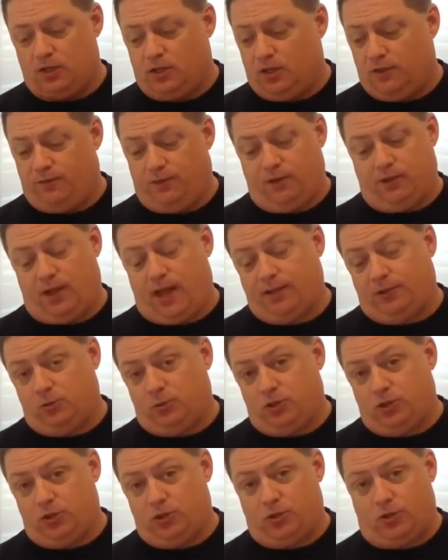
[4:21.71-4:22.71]
and if you liked
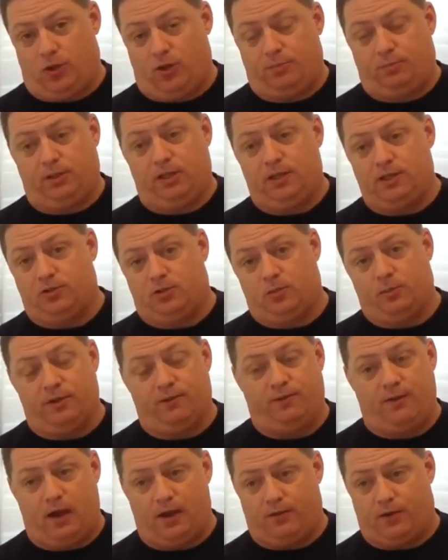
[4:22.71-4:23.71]
what you saw, please do me a
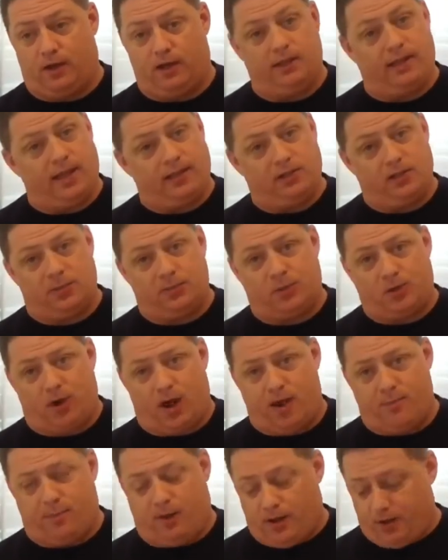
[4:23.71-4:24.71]
favor, hit that
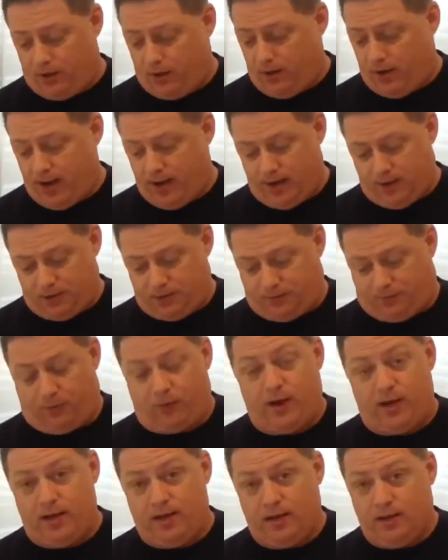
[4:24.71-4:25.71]
subscribe button, all right? It's
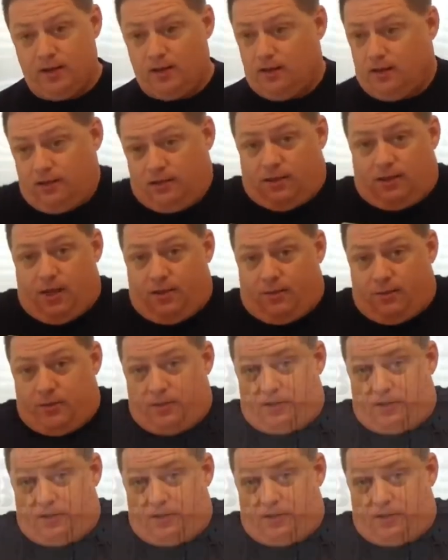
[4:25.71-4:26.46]
free. You'll never